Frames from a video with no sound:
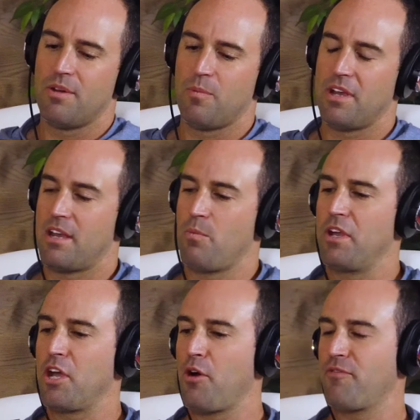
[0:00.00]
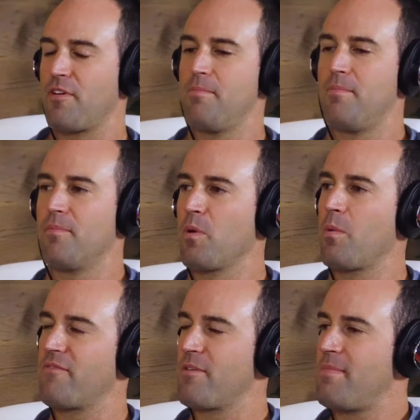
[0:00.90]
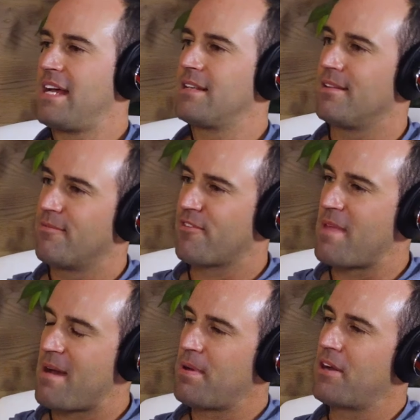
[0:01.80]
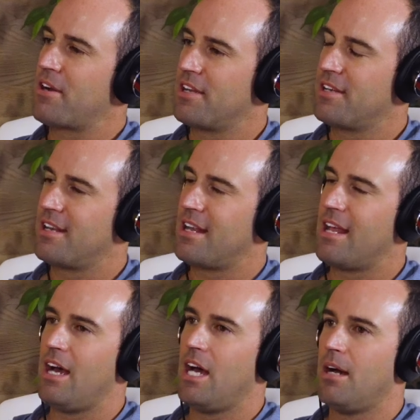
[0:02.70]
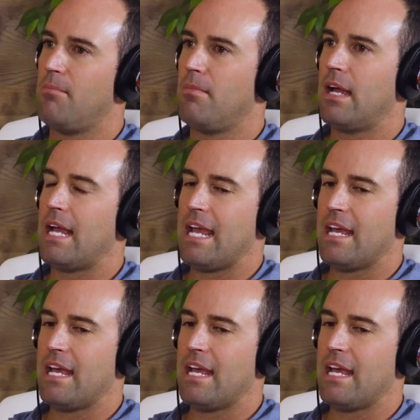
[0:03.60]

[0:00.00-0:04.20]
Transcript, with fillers: then we get we go from we went from that from that period, um, yeah.